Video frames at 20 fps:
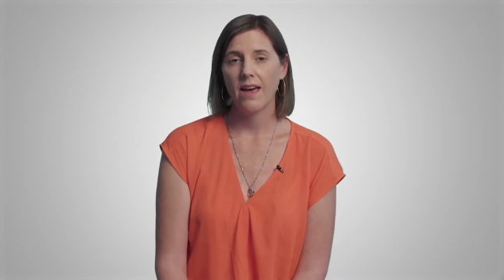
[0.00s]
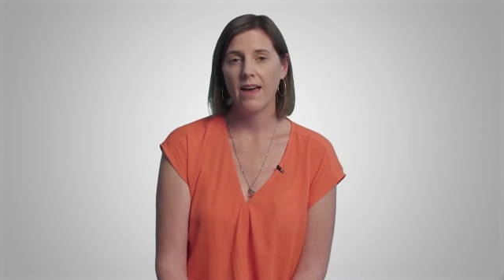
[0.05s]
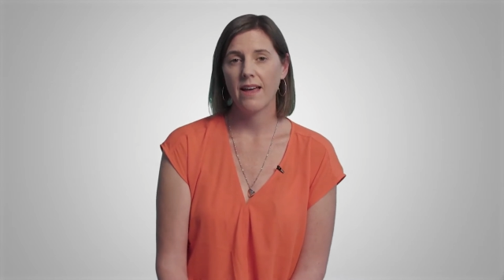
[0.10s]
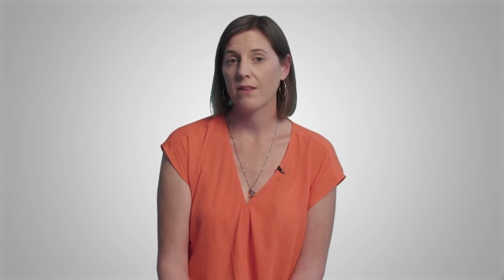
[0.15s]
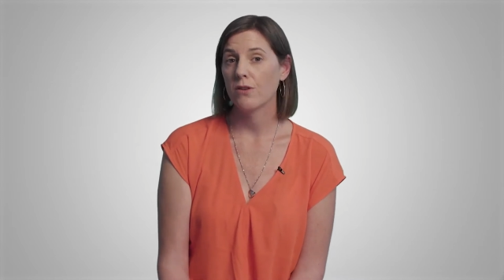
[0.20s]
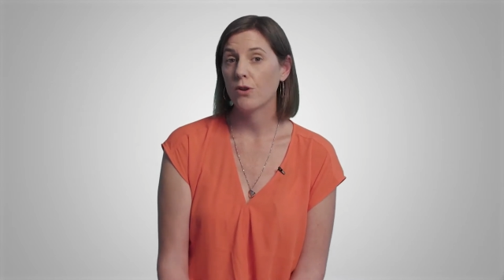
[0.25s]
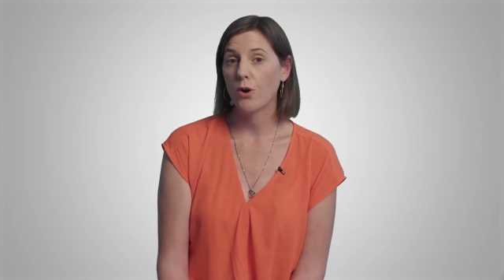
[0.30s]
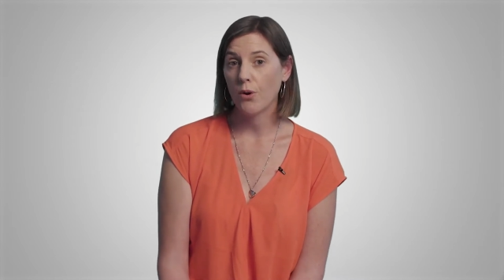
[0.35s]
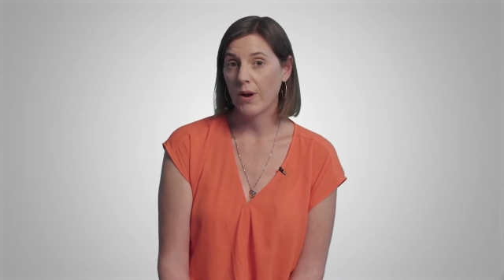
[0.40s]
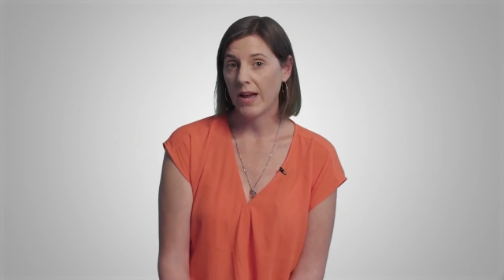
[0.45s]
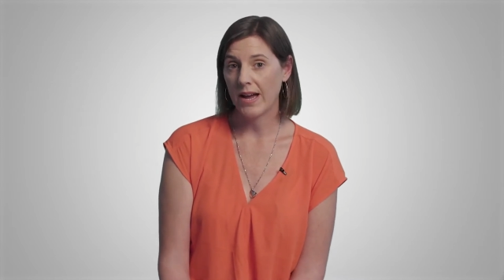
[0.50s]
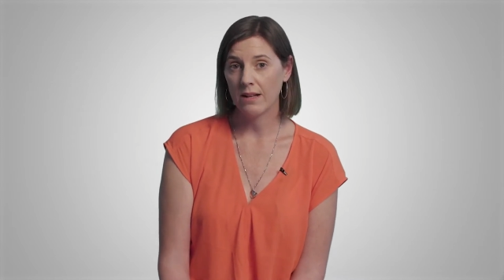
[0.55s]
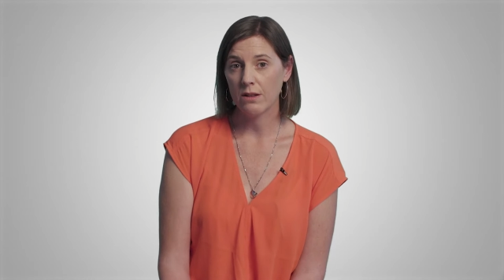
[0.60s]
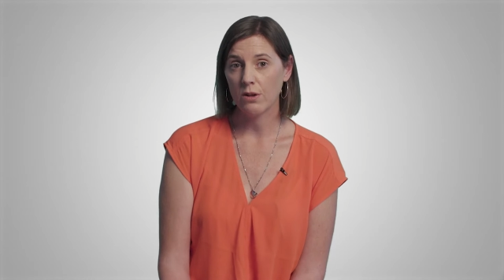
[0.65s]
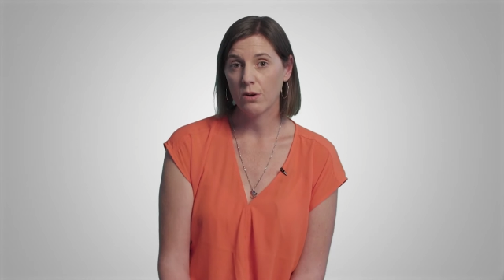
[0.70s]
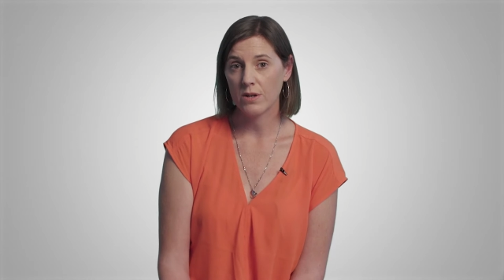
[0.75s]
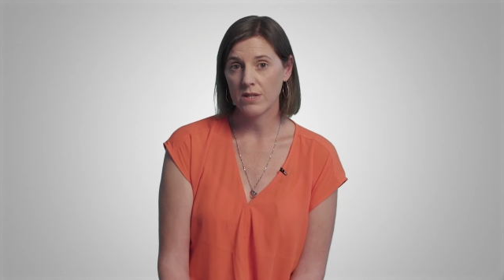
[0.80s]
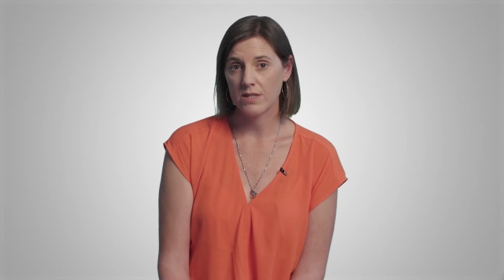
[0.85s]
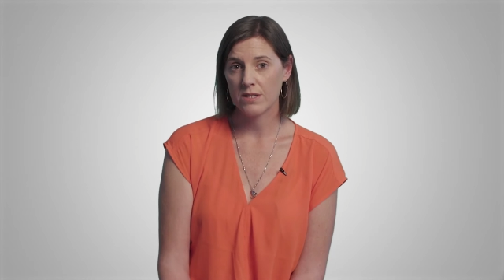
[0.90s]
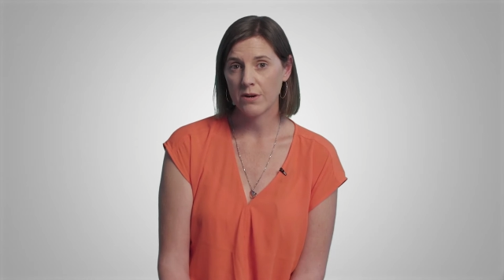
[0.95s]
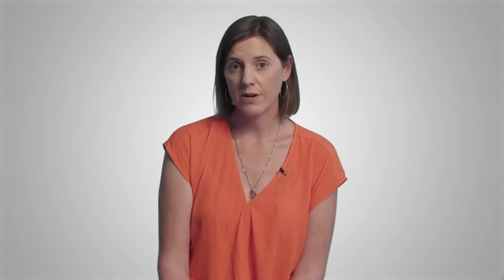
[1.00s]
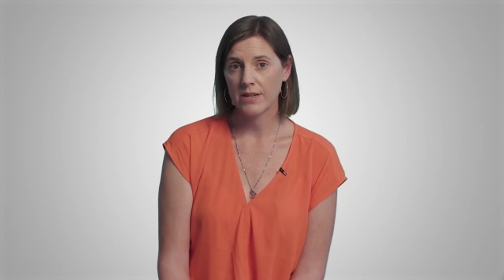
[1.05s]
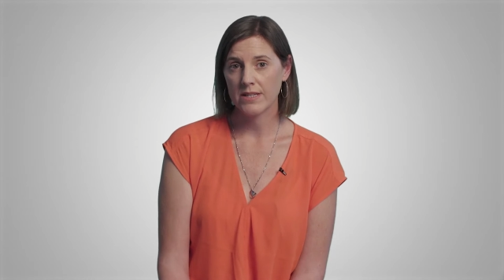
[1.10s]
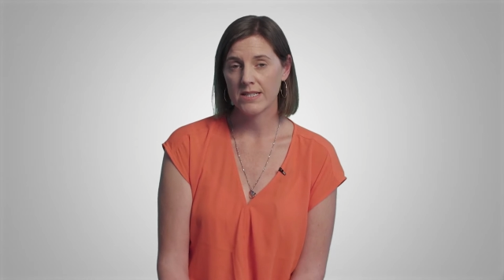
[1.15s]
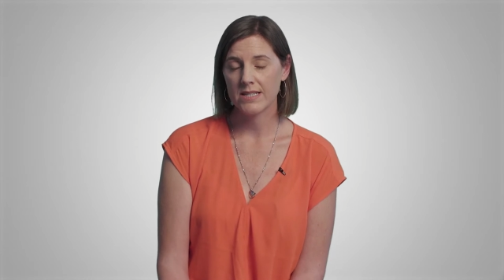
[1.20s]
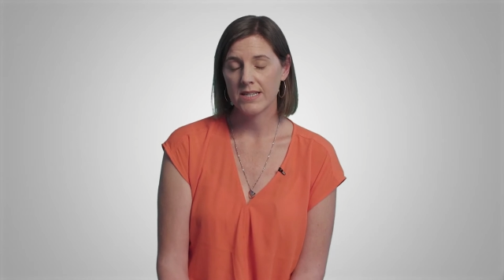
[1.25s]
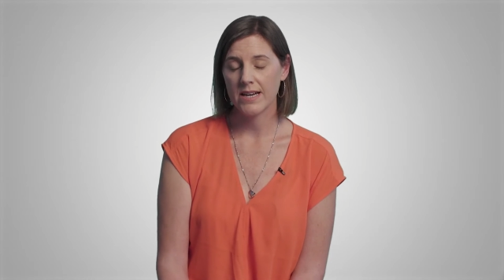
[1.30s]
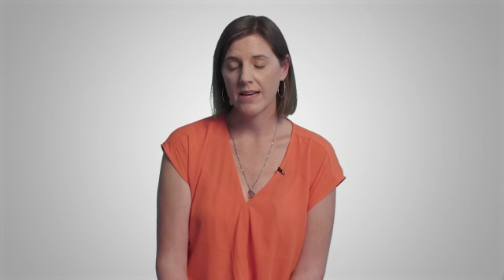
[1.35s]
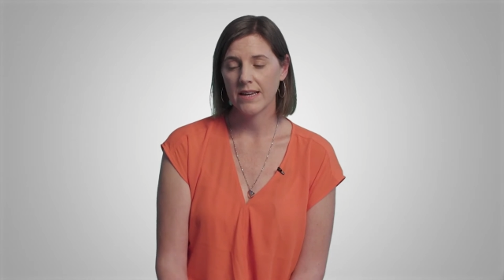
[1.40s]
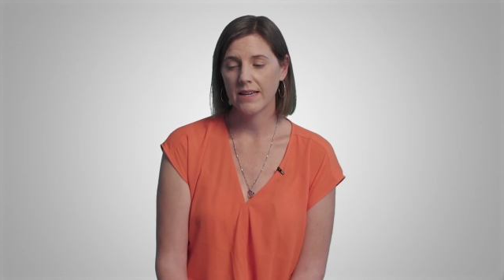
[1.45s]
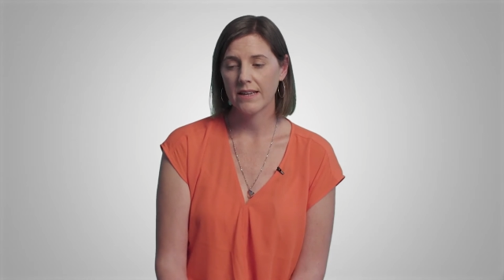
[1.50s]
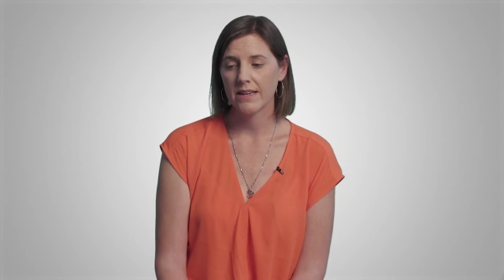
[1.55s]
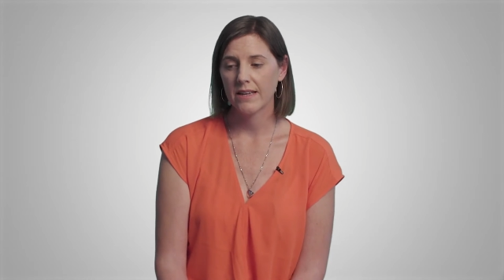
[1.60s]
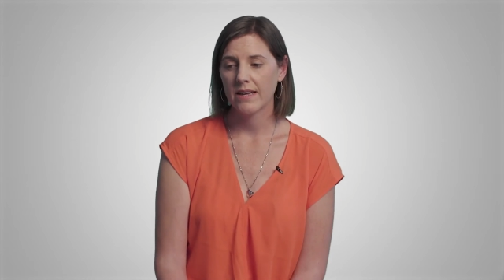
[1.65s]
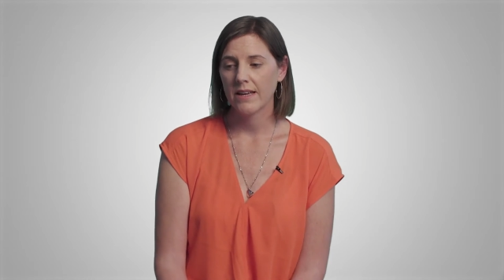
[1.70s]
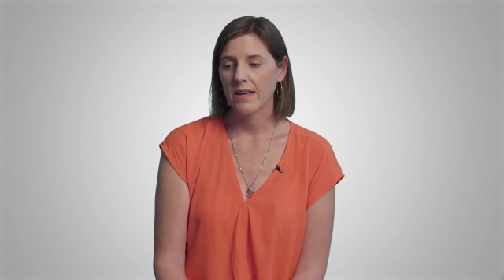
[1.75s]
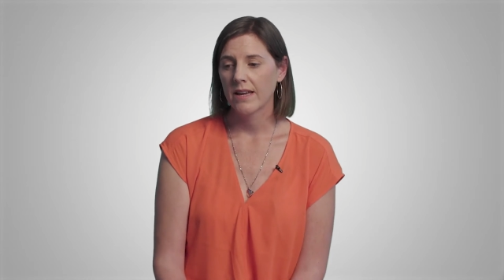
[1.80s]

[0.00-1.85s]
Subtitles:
and know how long it's going to take.